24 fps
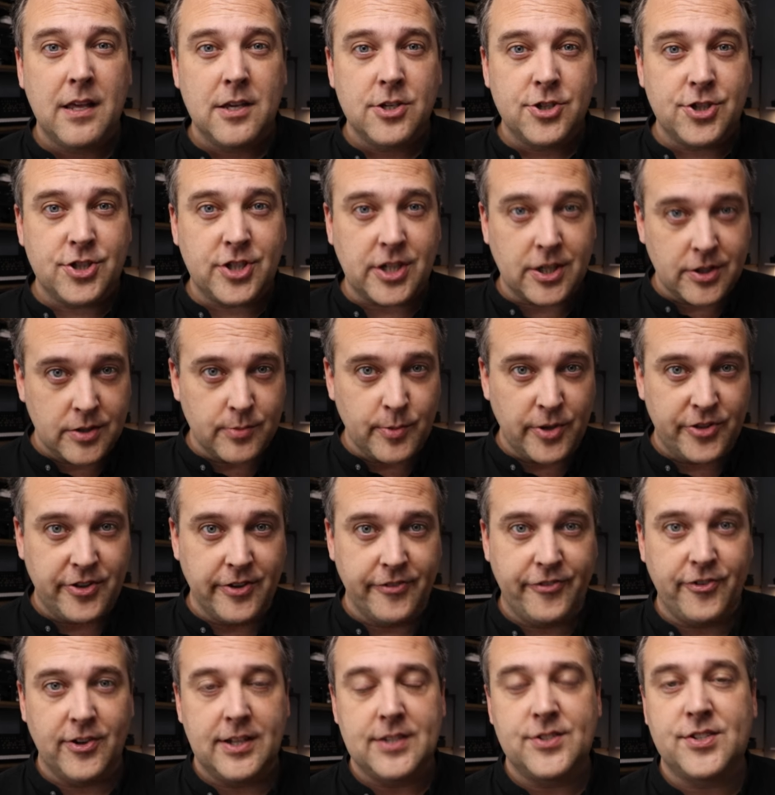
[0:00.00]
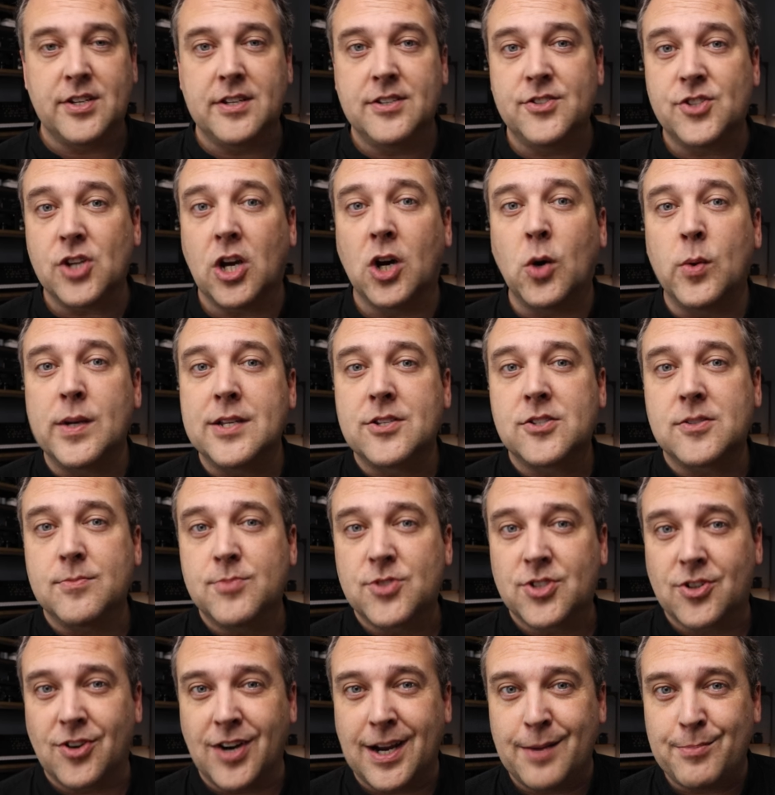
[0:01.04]
share them with your friends, and as always,
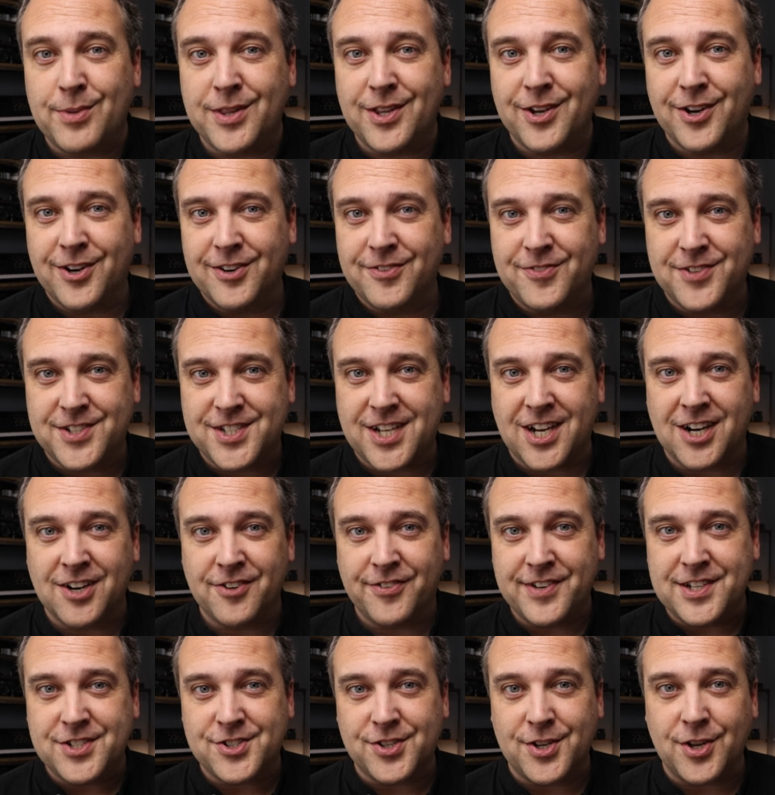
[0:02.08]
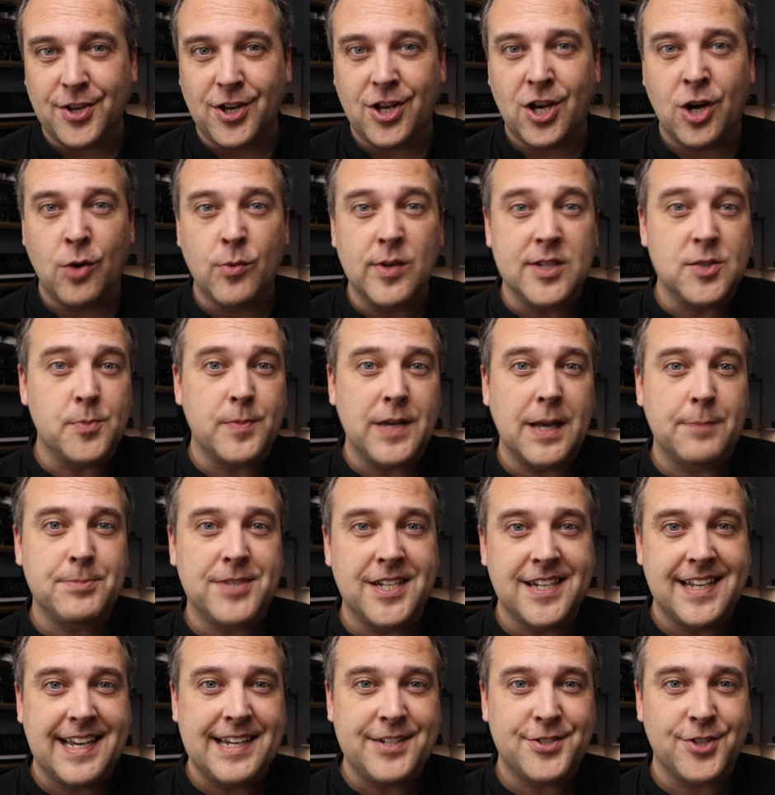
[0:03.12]
subscribe to The Art of Photography so you'll always be up
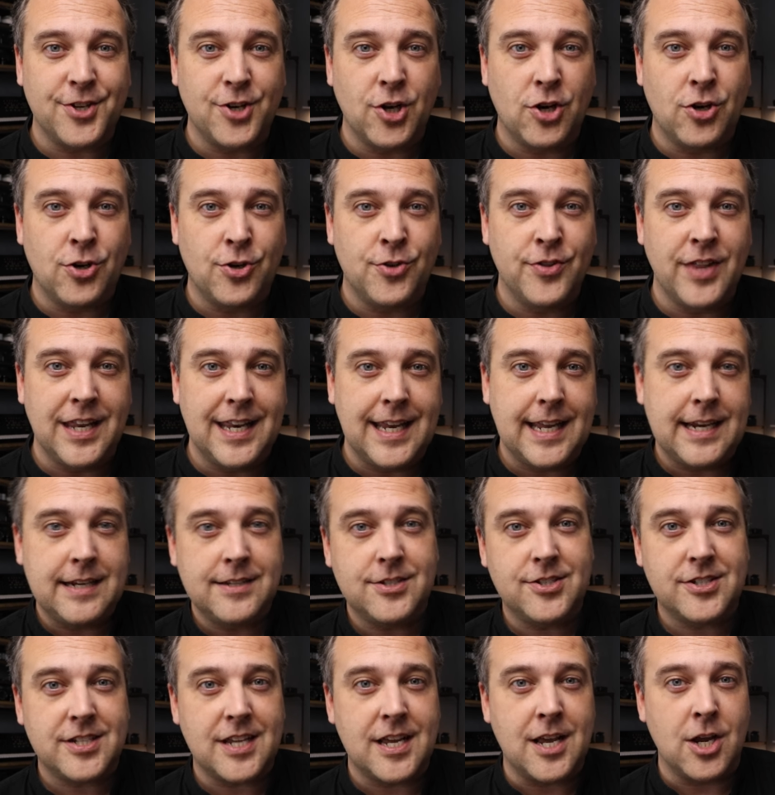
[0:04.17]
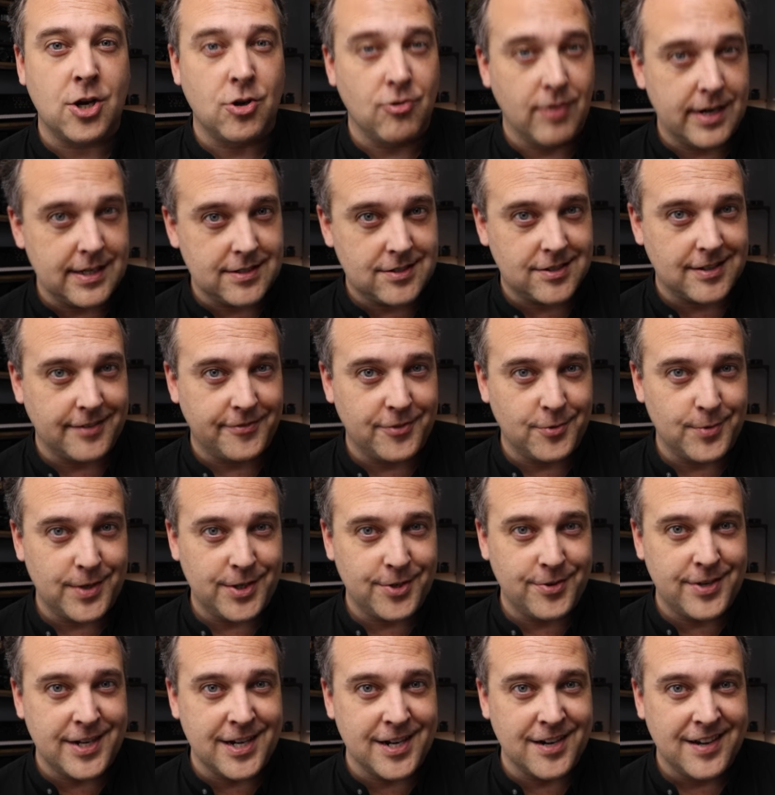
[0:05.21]
to date on all the latest and greatest stuff that we
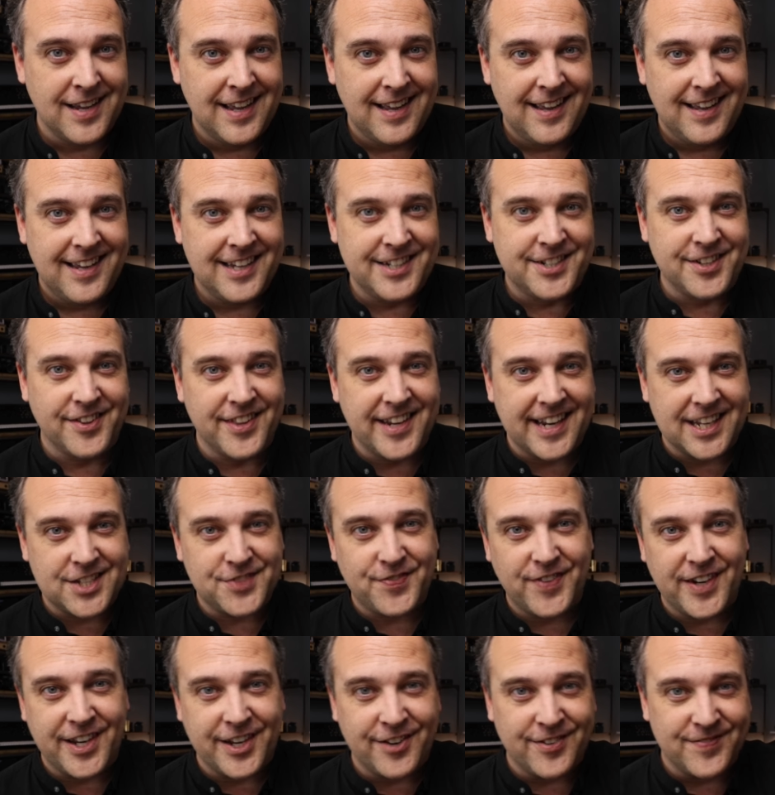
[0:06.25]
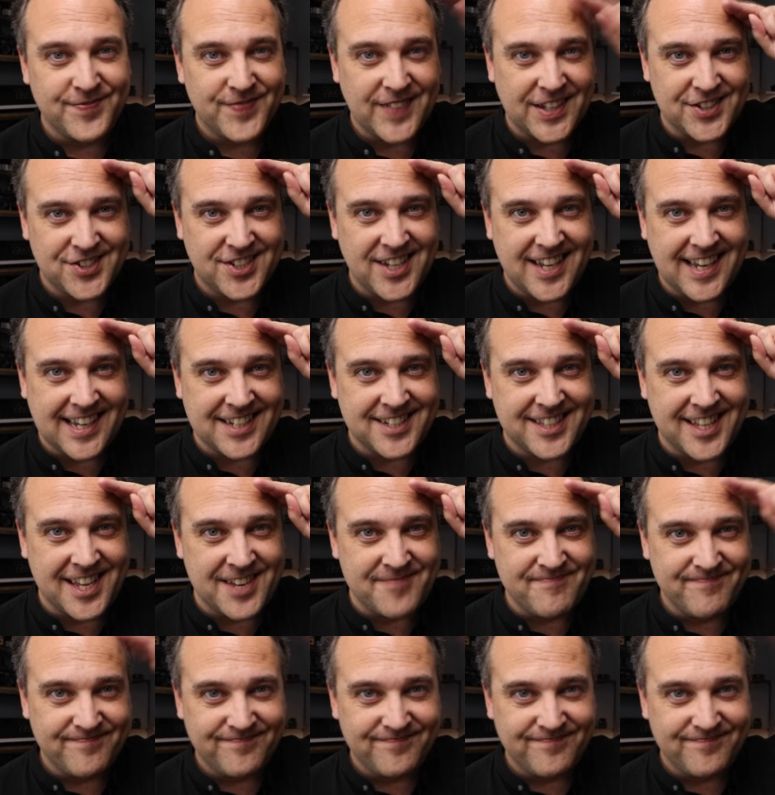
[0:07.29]
do here. Until the next video, I'll see you guys then.